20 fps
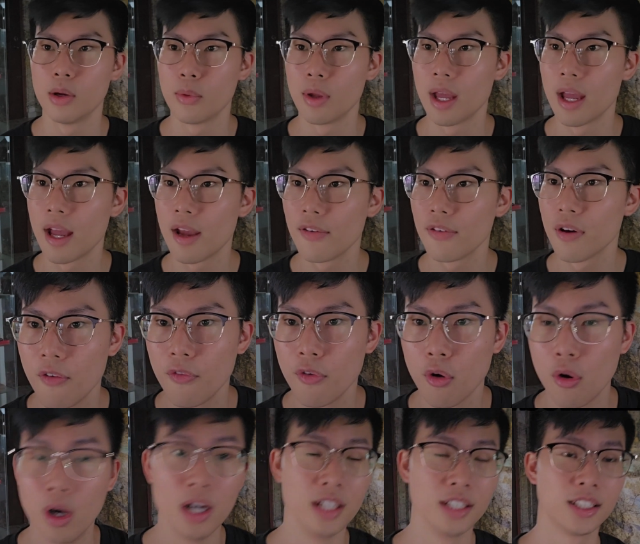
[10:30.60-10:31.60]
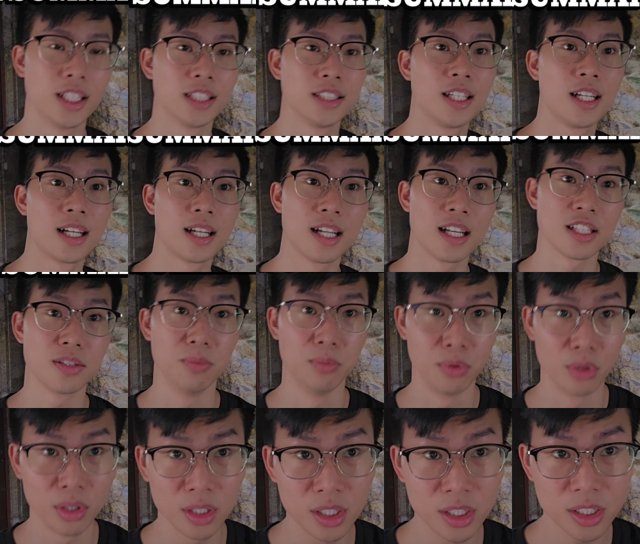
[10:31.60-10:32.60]
have for Assassin class
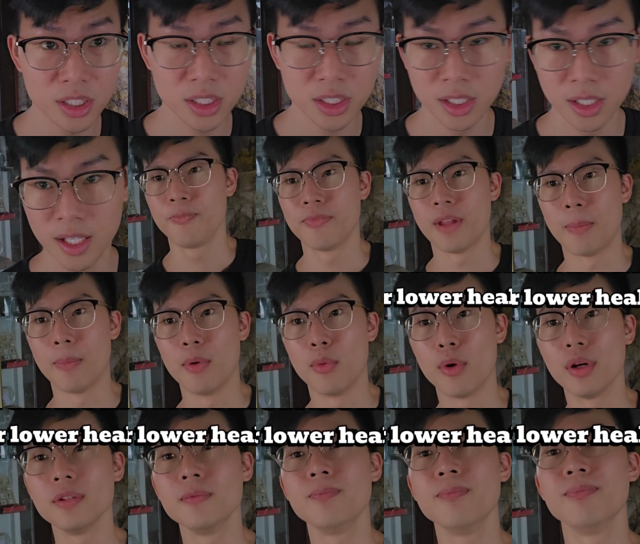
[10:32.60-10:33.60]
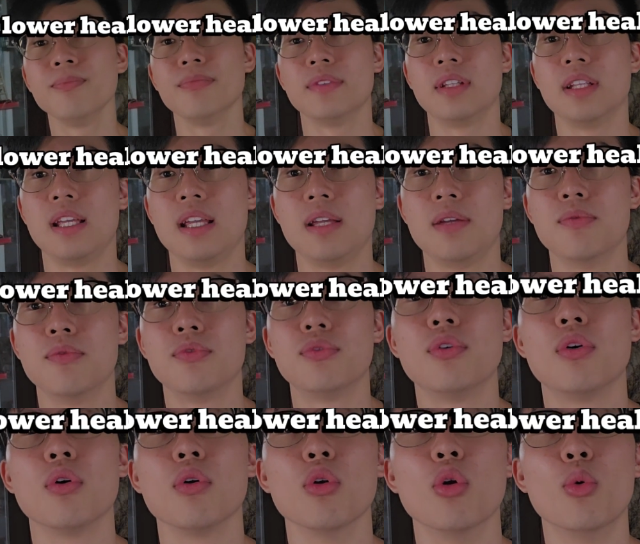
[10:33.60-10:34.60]
brawlers. Number 1, aim
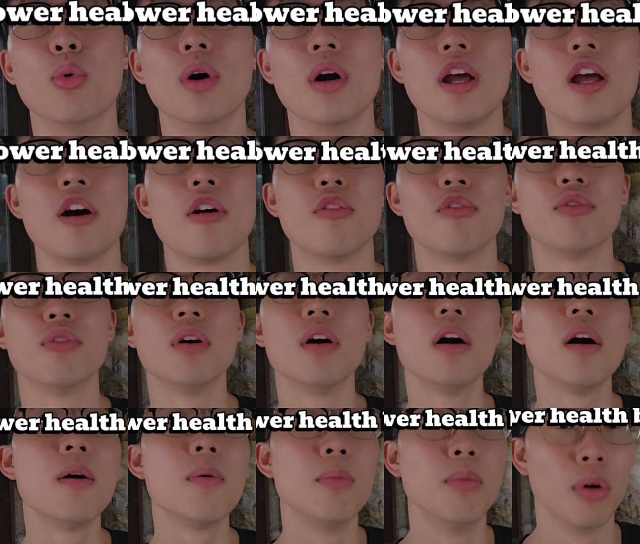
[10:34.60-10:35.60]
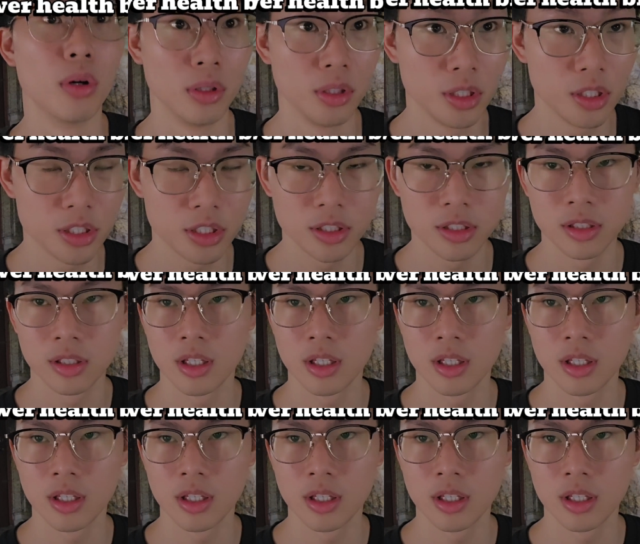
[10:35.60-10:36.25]
for lower health brawlers.